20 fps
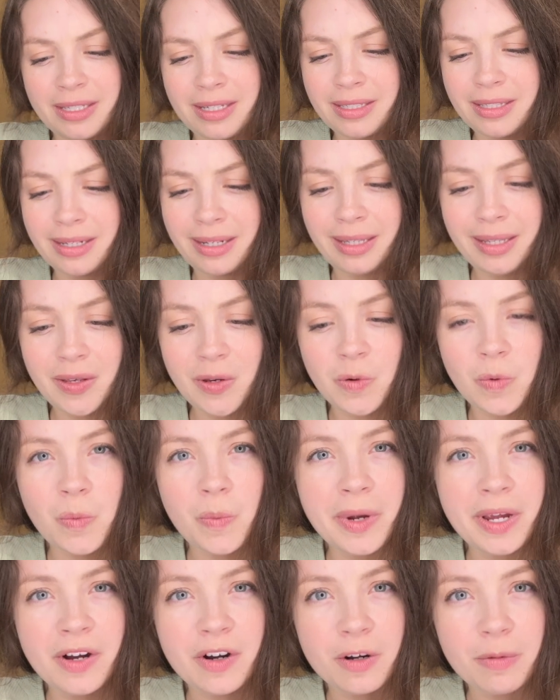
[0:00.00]
gets a little
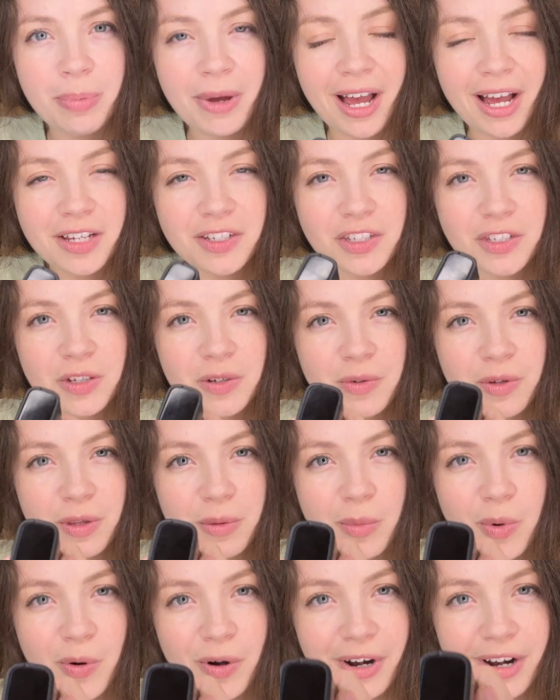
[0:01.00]
weird past 2 in the
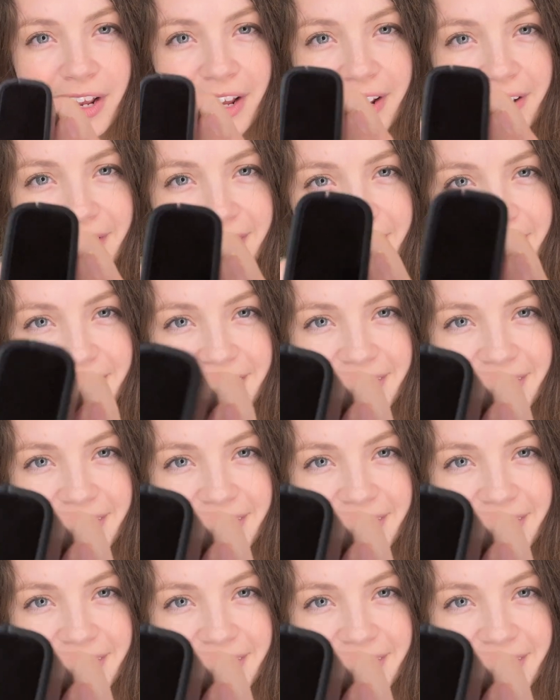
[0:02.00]
morning.